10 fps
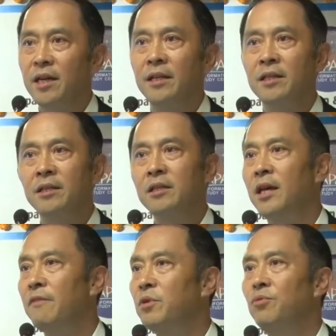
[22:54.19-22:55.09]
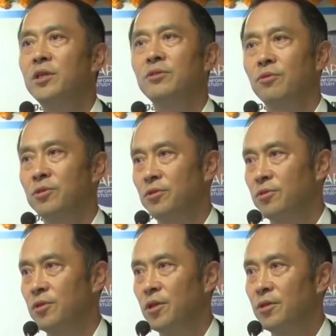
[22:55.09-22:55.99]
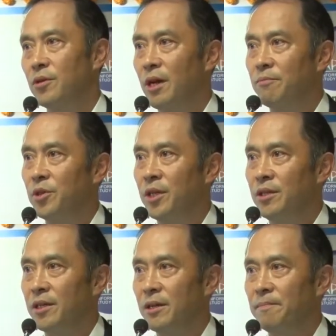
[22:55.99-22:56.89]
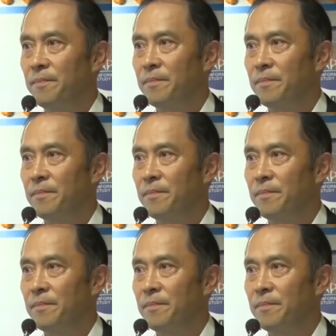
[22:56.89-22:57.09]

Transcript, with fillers: and didn't have the resources to come to India.